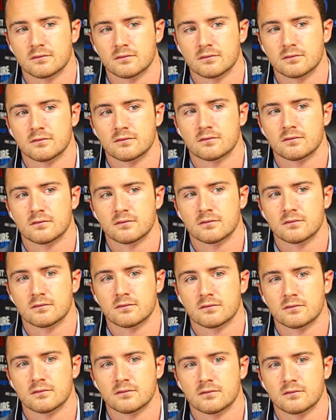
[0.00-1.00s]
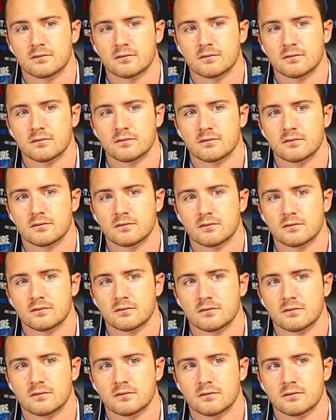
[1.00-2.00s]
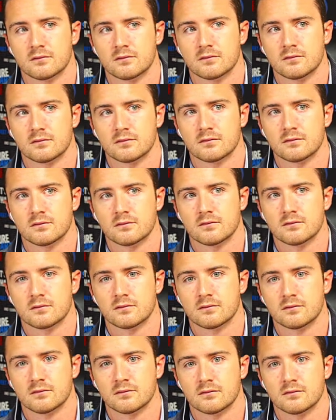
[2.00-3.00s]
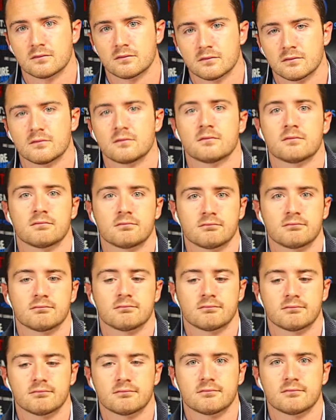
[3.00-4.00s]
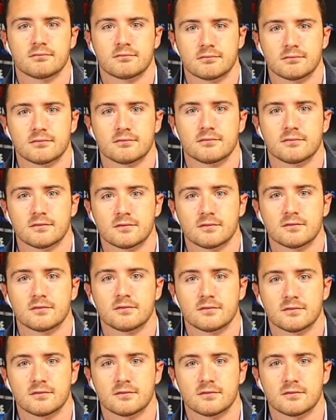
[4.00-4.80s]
The person shown says nothing.